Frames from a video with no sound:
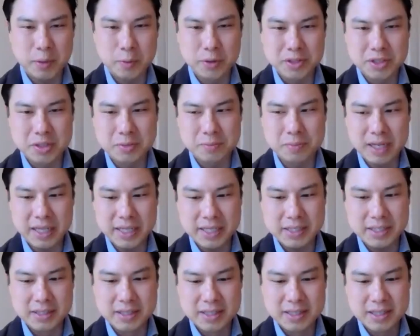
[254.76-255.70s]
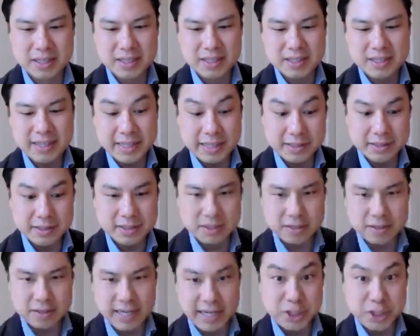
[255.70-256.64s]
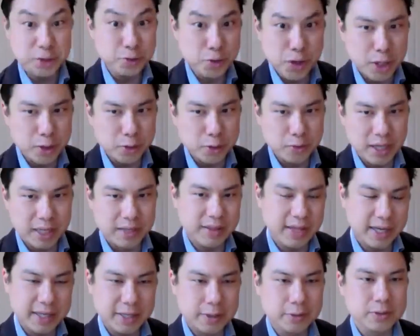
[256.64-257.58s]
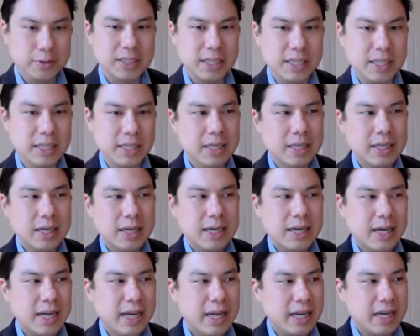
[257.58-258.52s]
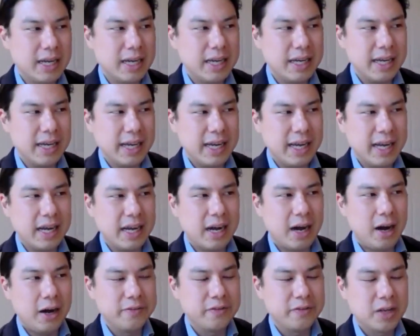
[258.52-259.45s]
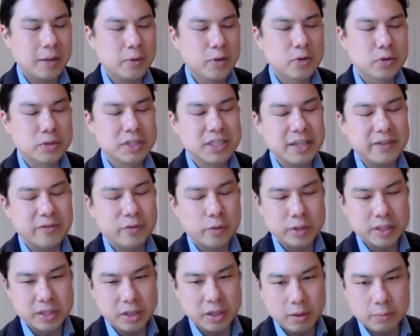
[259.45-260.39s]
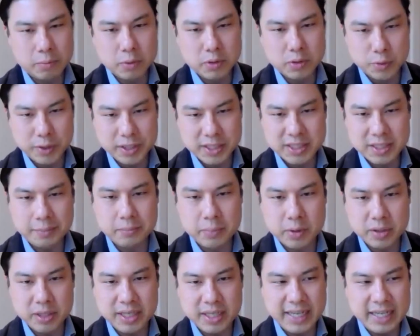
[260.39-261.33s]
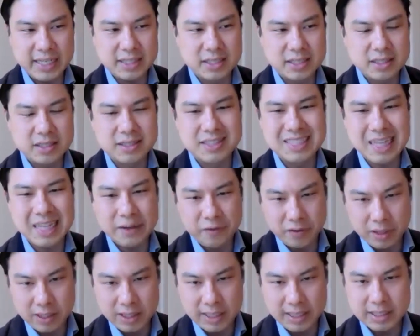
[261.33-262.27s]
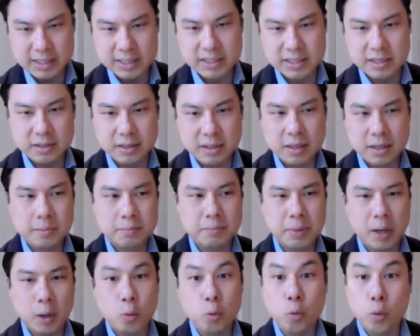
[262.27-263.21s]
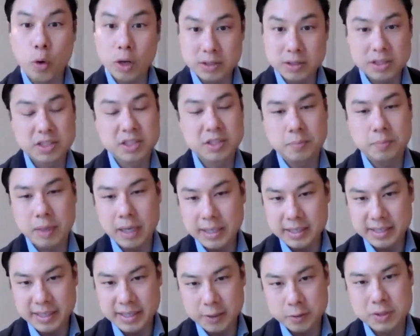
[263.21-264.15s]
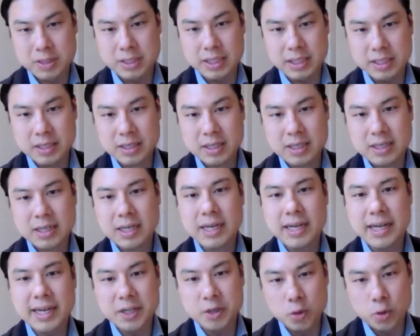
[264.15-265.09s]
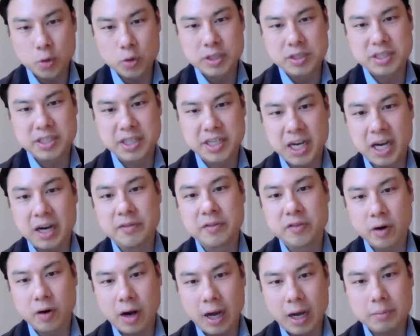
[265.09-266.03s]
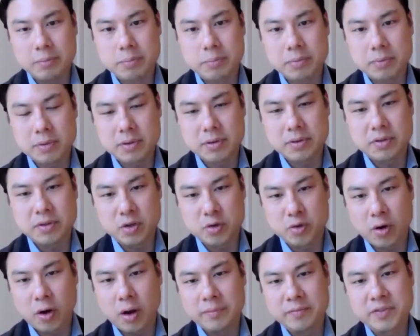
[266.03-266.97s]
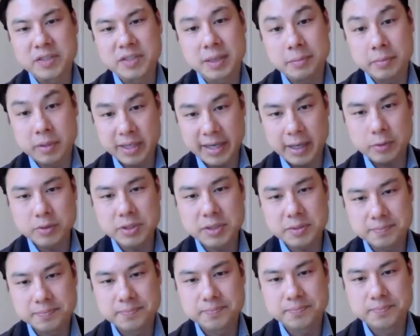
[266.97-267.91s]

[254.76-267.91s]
wants to plead innocent, and that they're guilty. I've come across several examples where somebody is definitely innocent but wants to plead guilty in order to cover up the crime for somebody else.